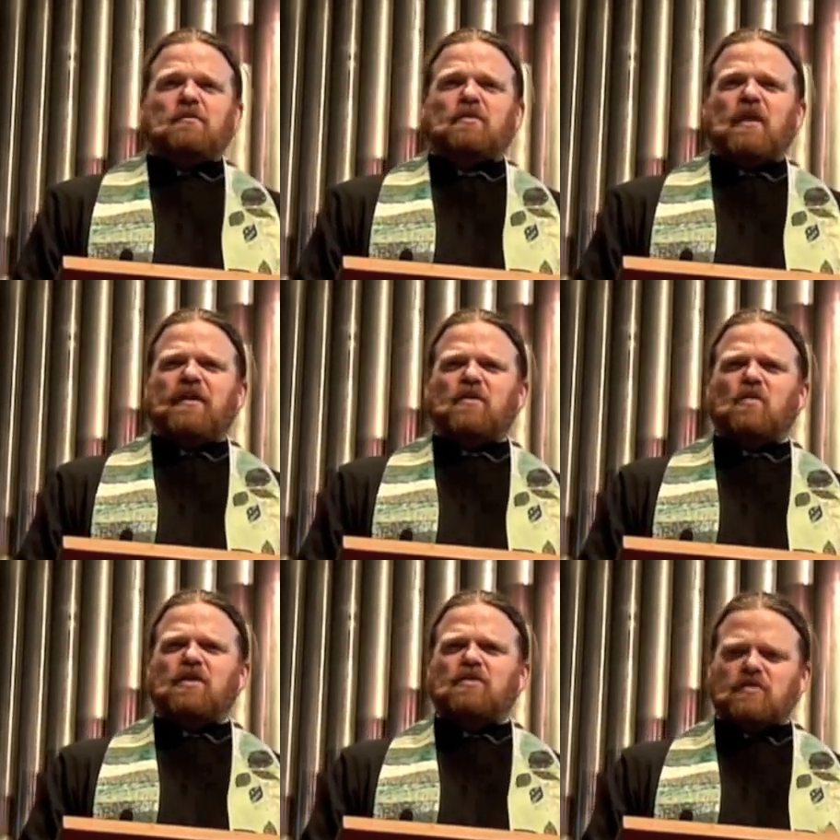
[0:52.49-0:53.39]
but rather
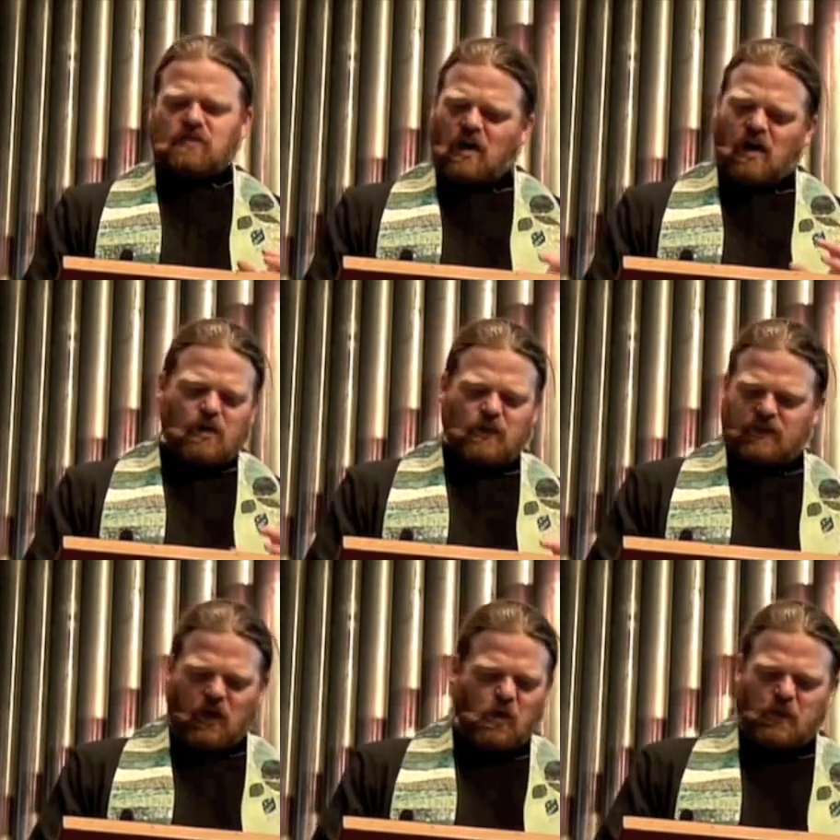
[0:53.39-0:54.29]
one who saw
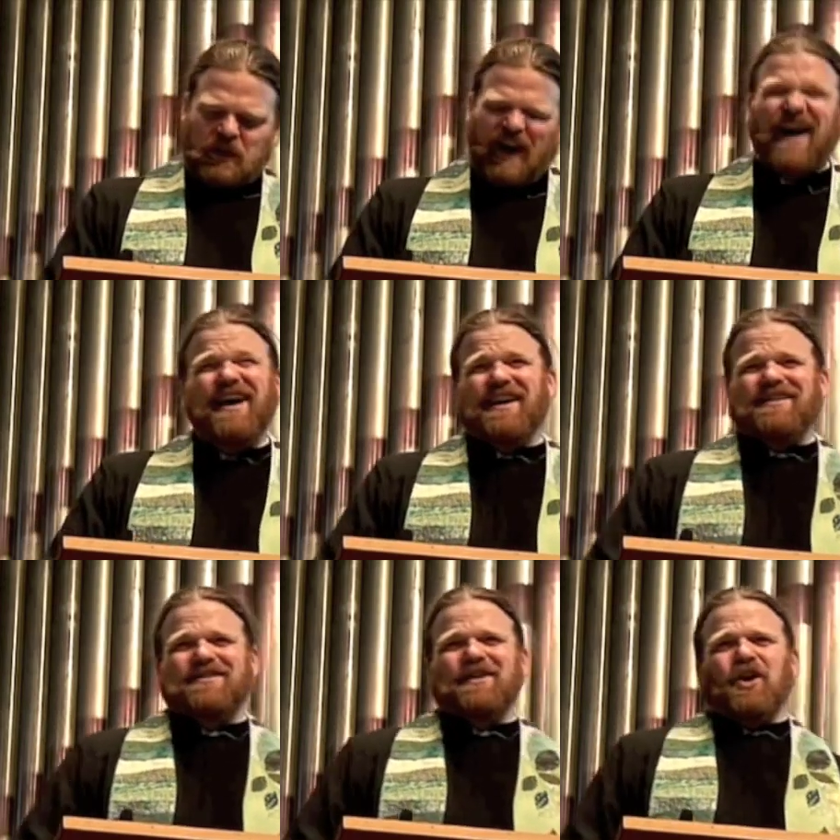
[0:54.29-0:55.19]
with open
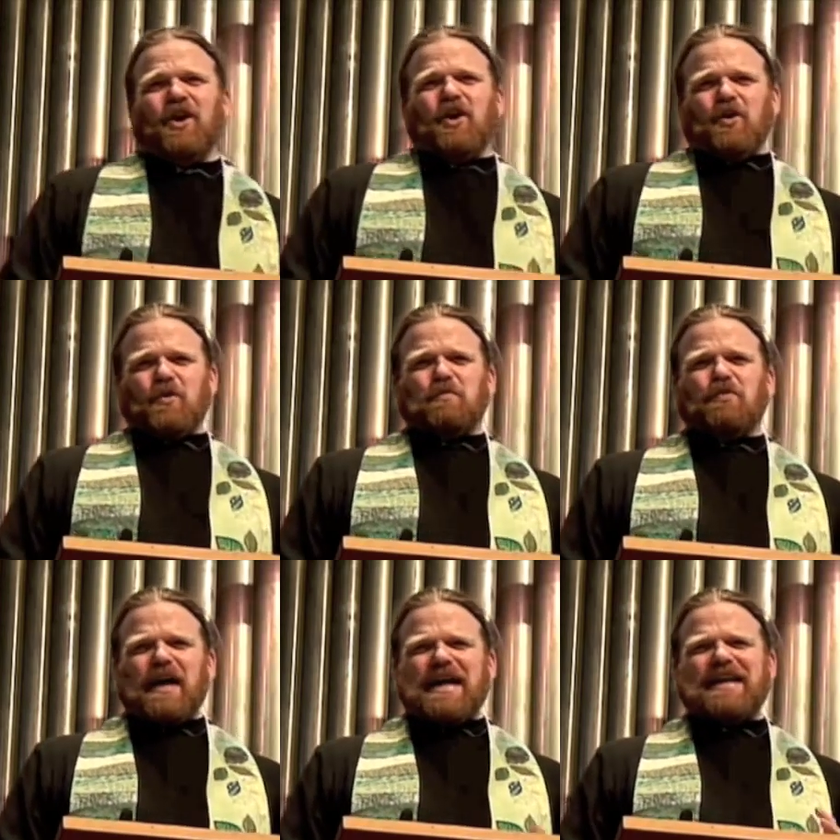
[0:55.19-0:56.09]
eyes, who
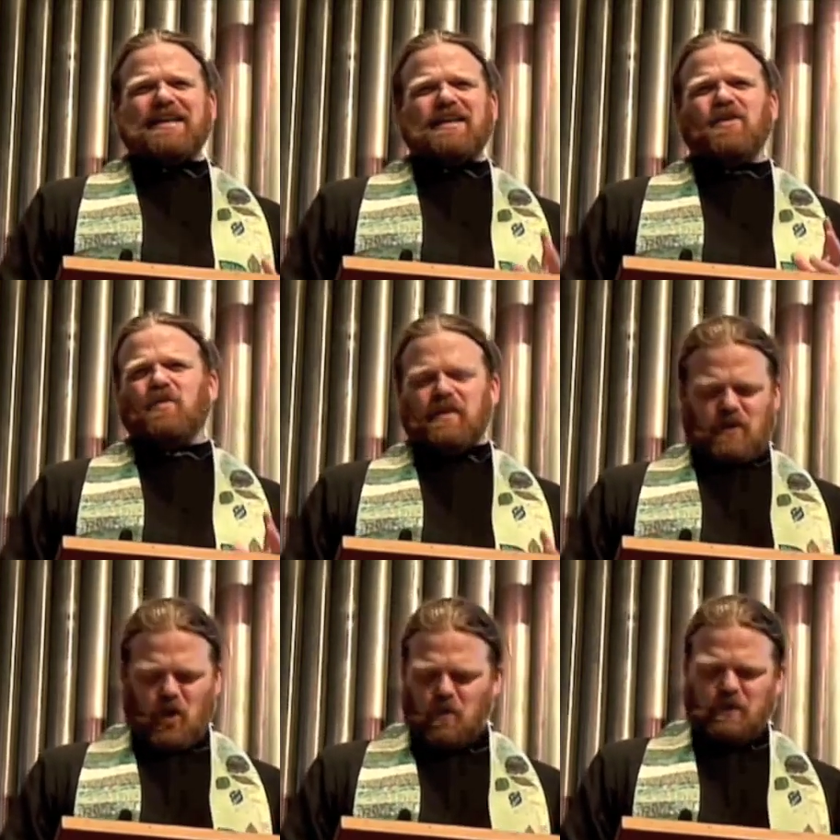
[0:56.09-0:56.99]
prayed
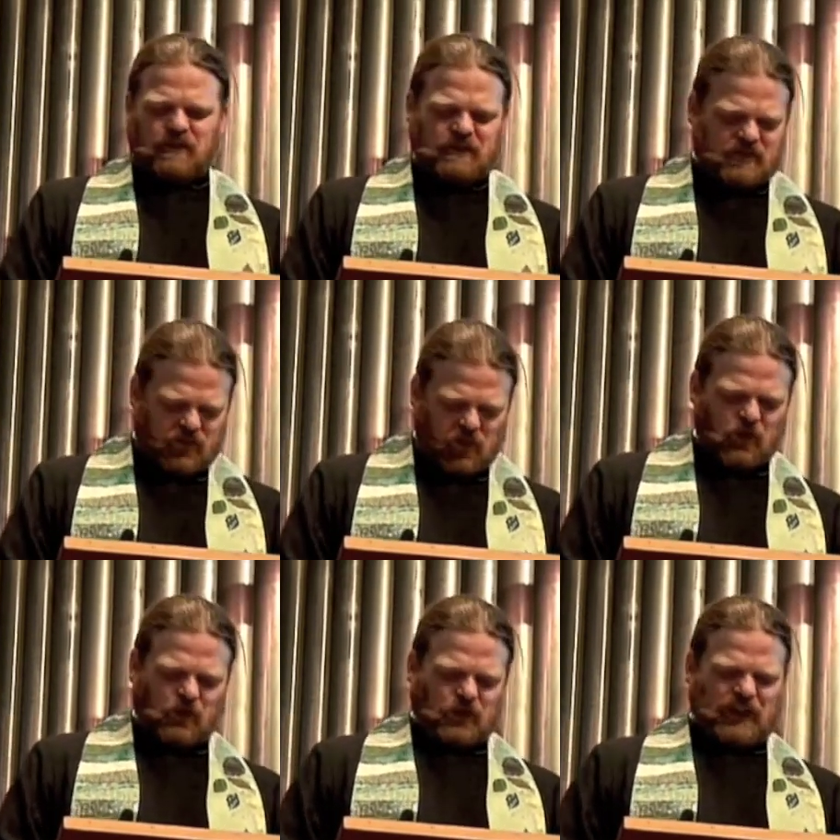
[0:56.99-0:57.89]
with open
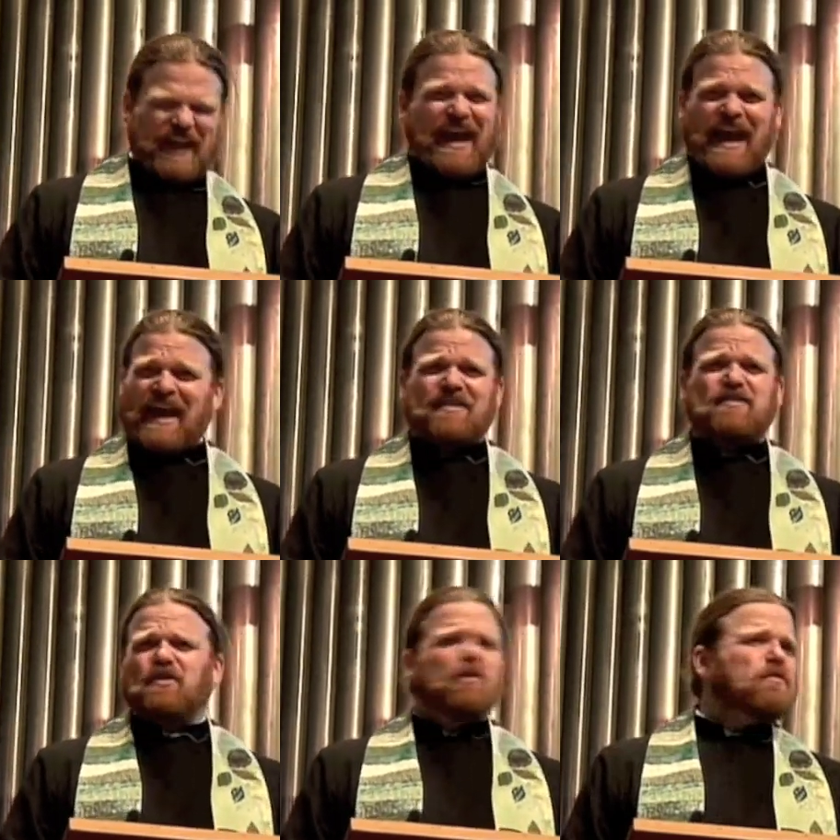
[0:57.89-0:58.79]
soul, and
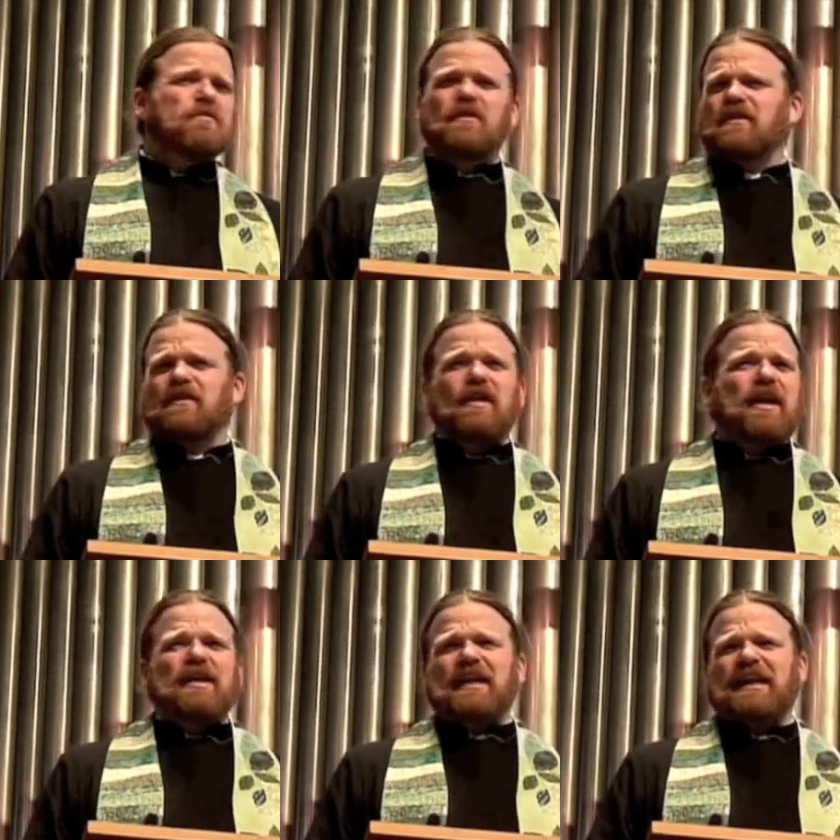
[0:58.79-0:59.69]
asked
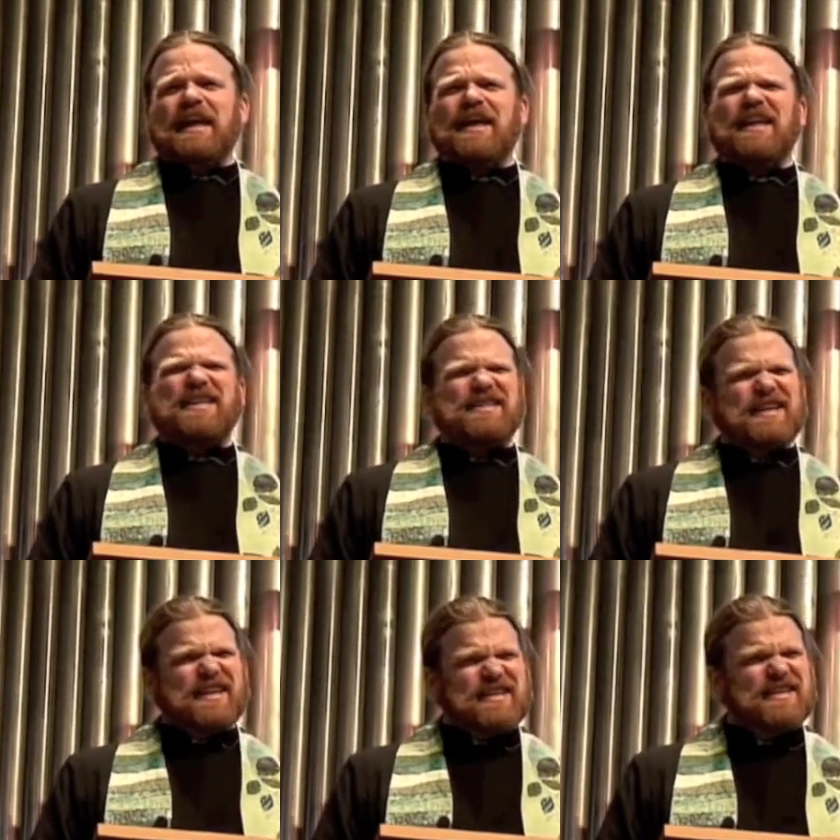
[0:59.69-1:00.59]
over and again, is
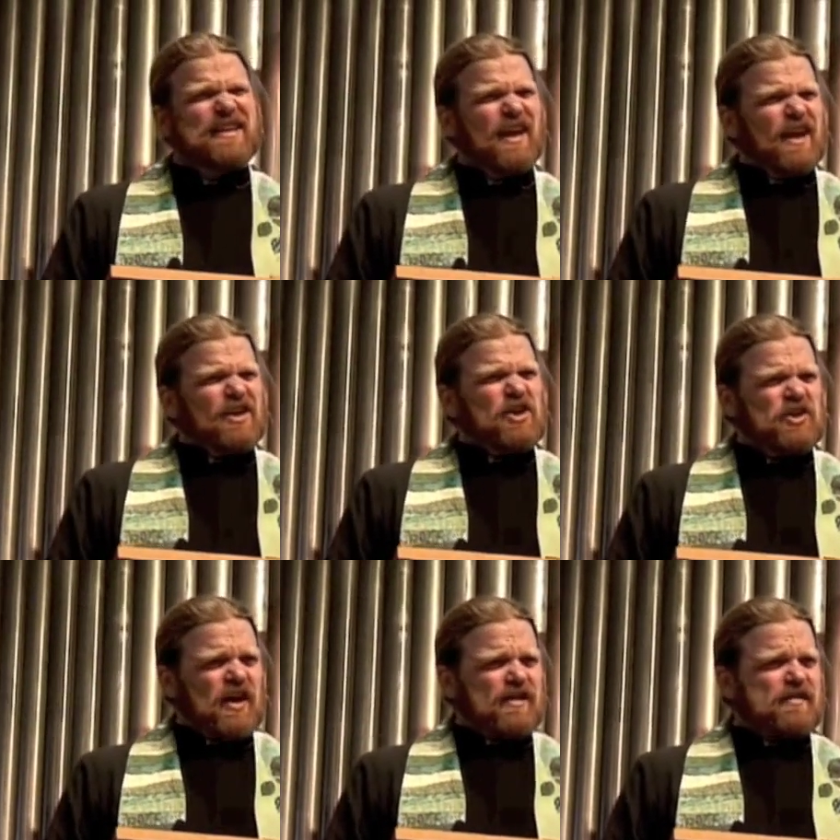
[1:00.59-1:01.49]
this
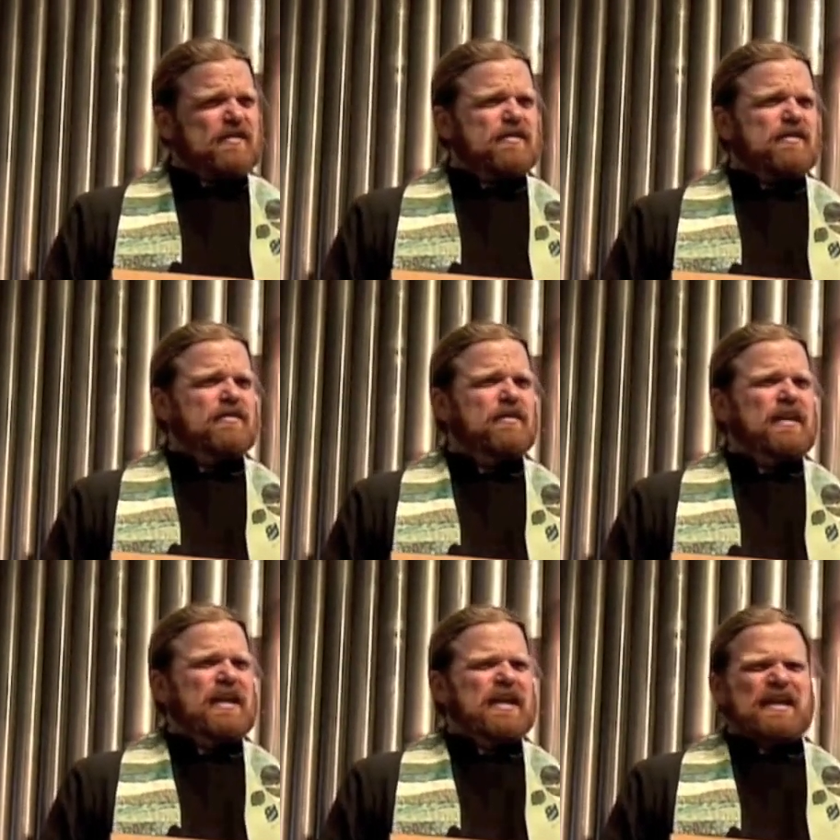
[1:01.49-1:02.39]
just?
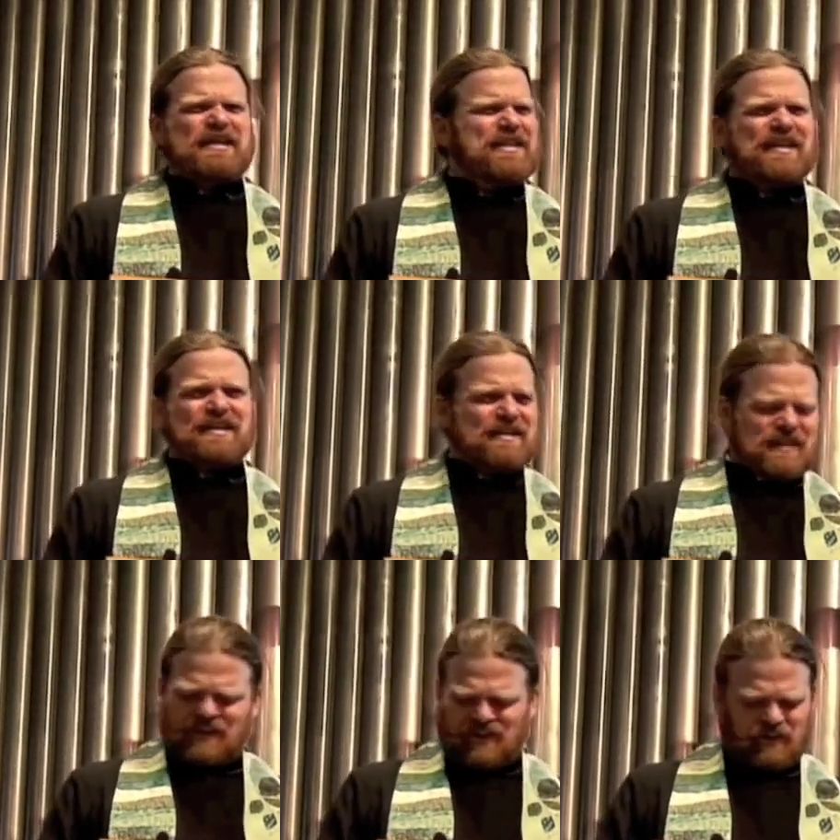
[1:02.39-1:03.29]
Is this